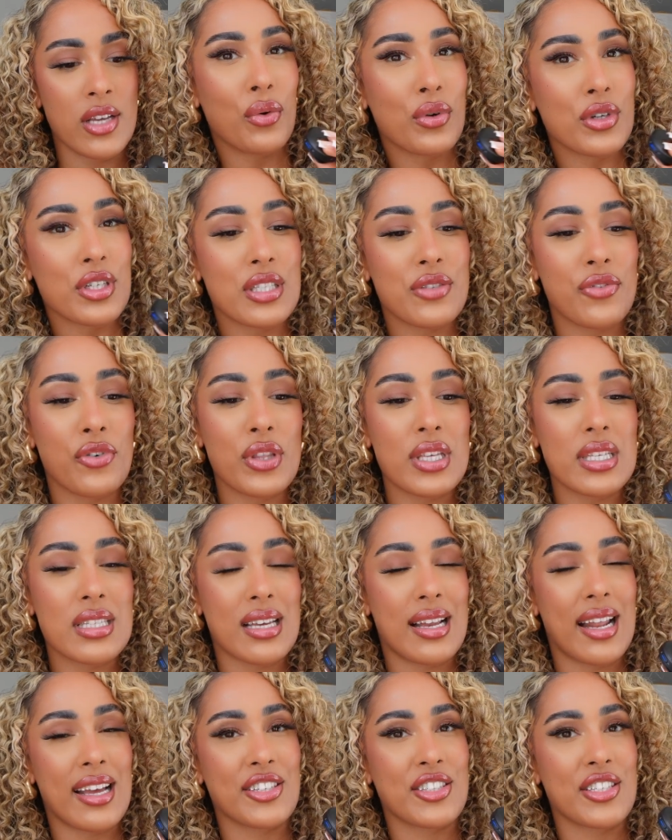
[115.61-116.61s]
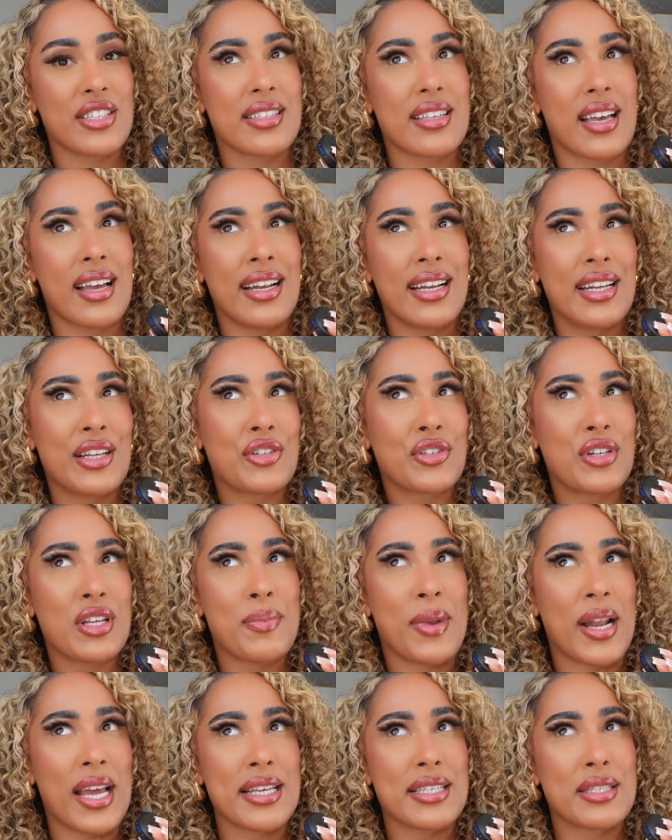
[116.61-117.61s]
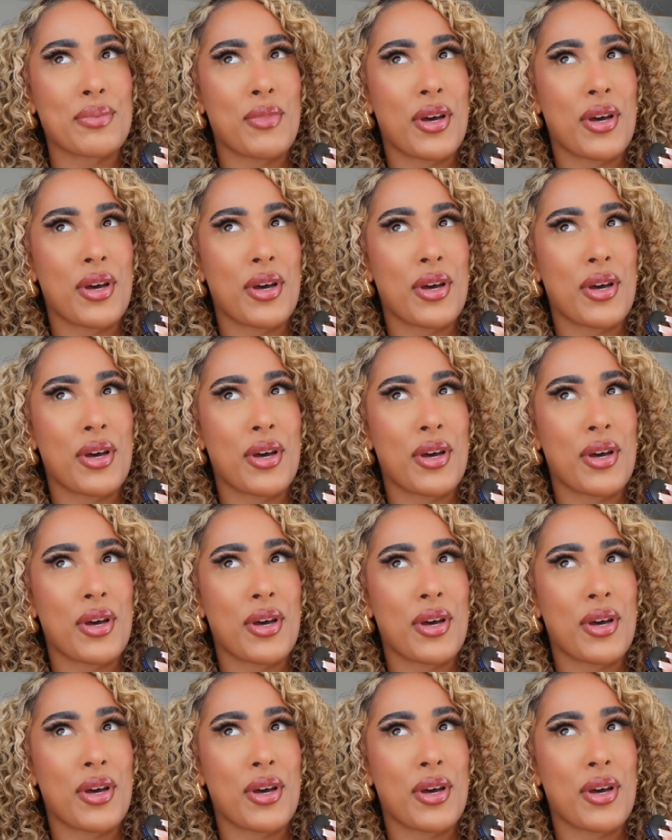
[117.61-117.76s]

Orders for these collections are literally placed